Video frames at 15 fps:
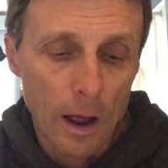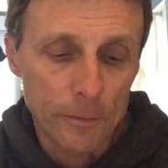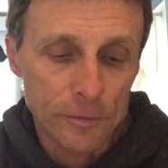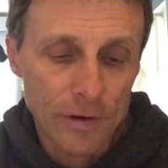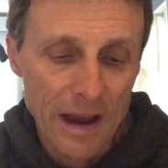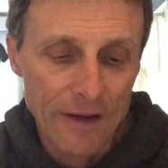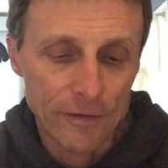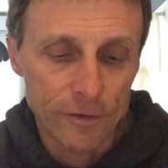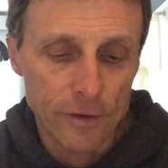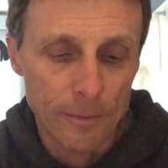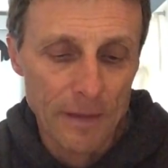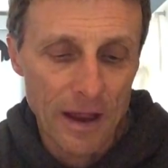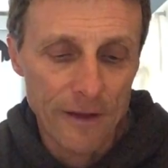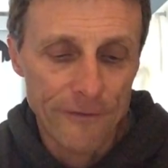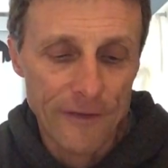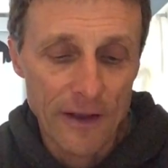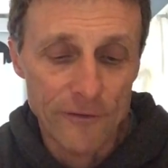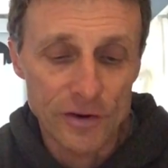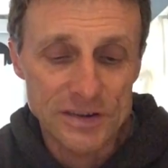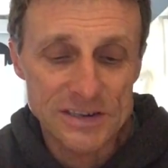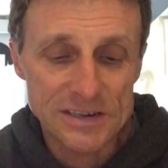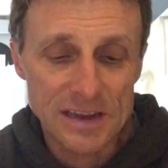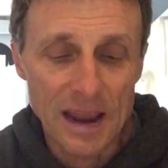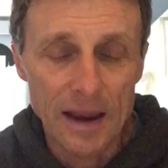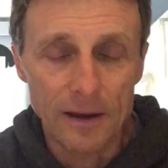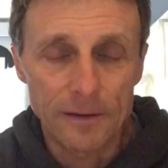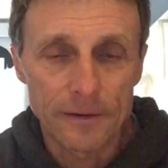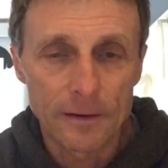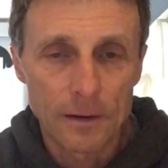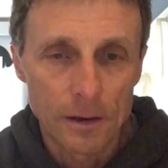traveled to my favorite
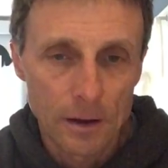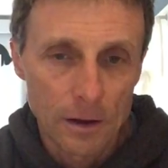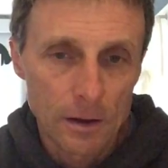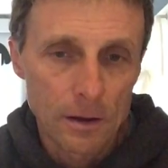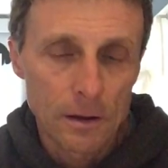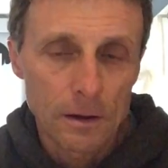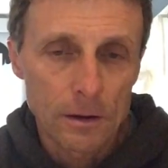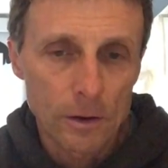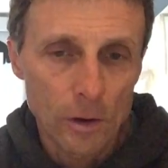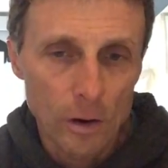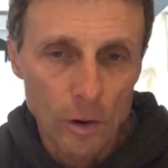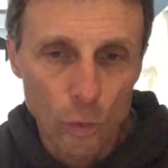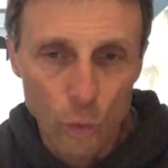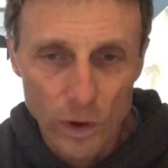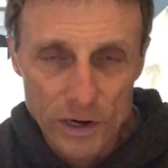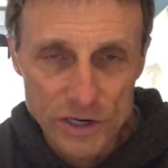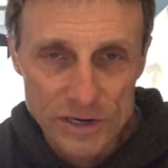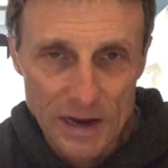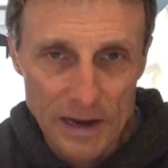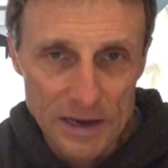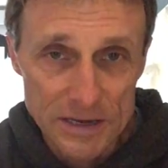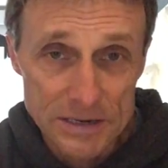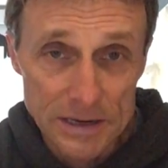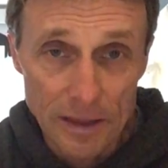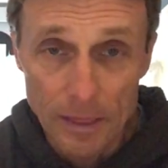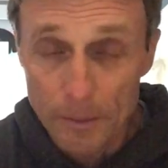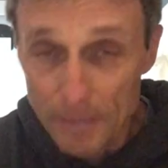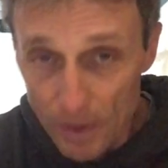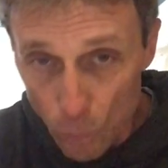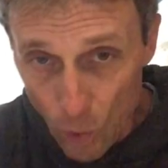state, which is in the
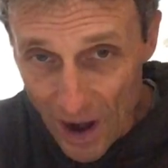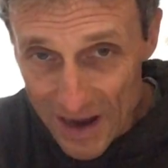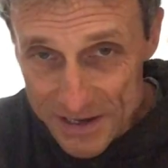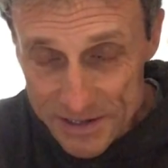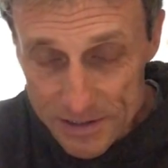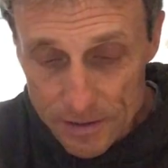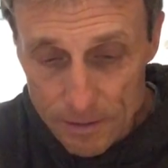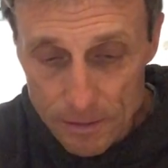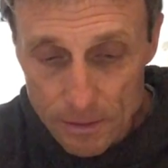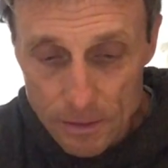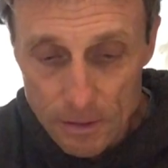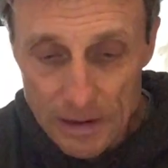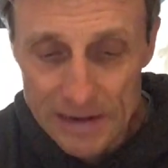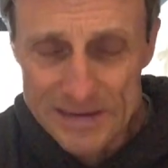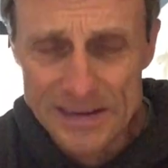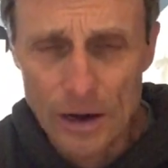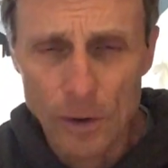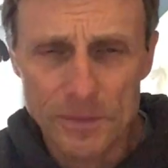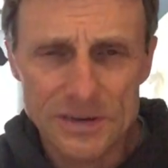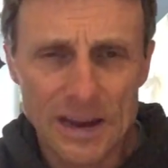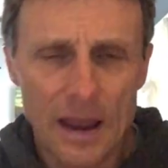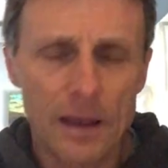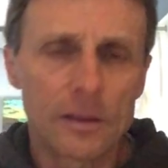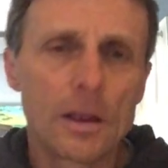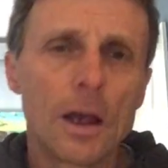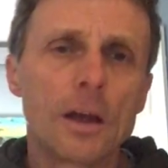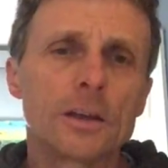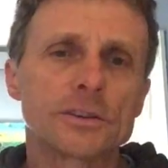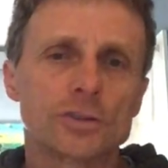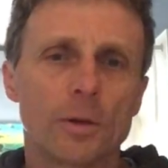Midwest. You see what I'm saying?
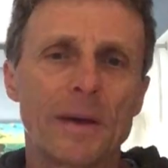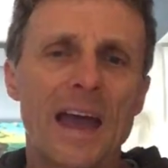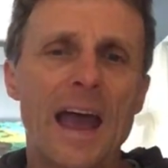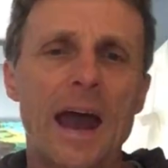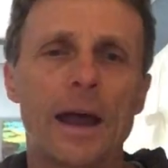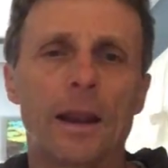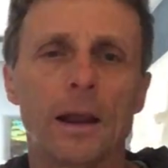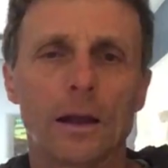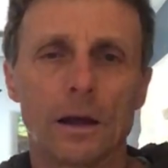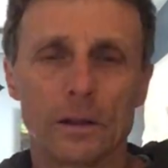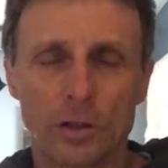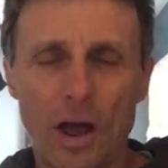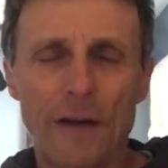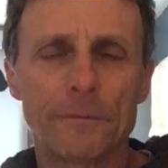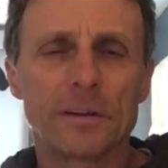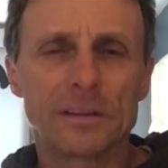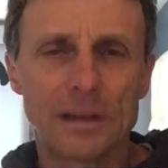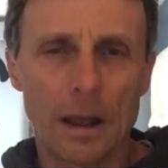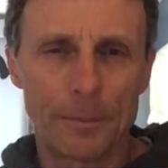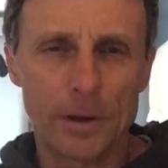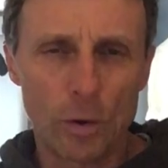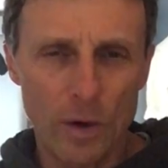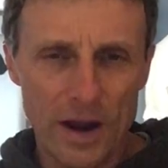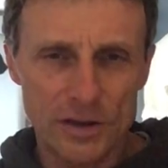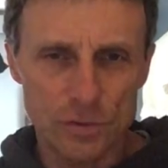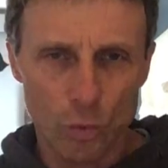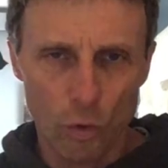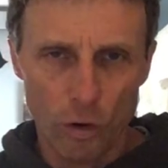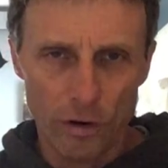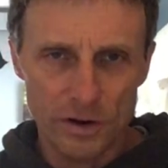So I'm adding a lot of them WH
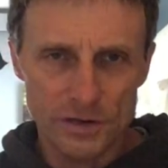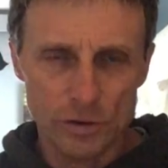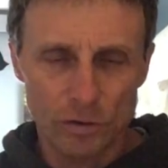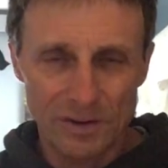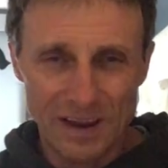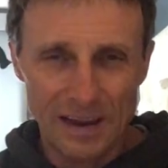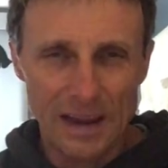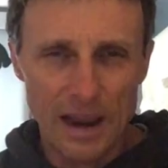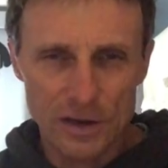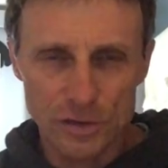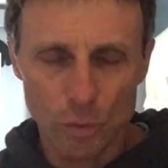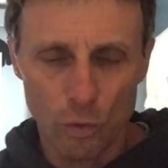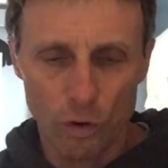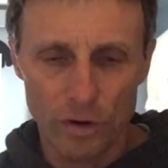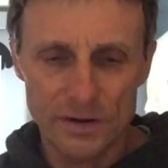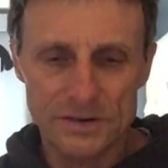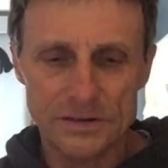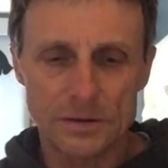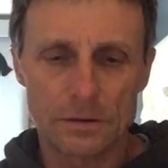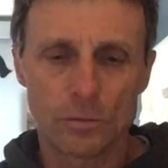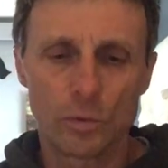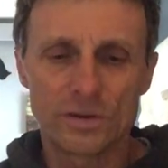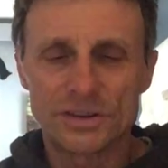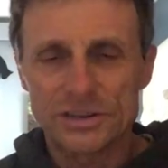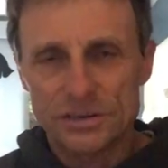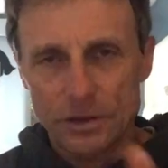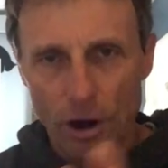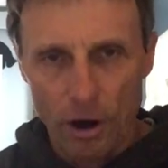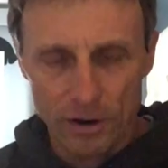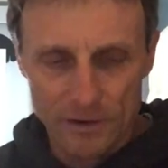words or TH words, which
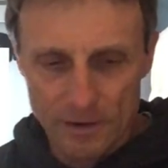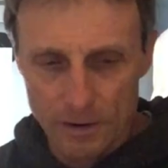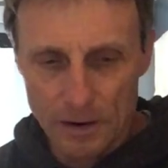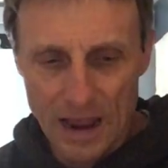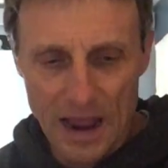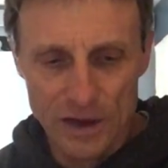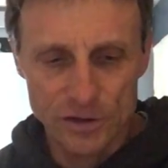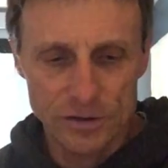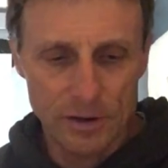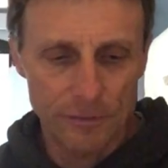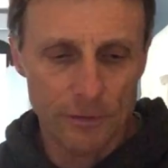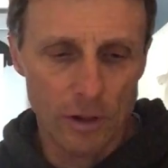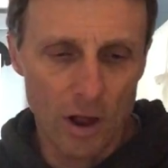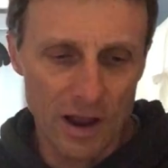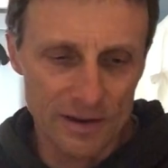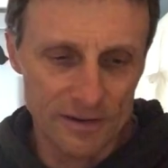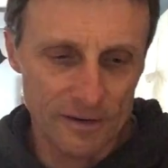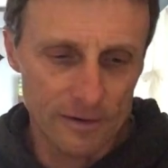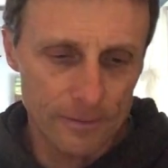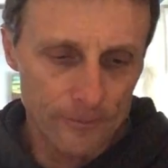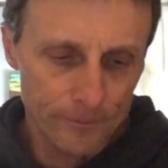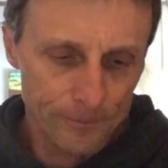start adjective clauses.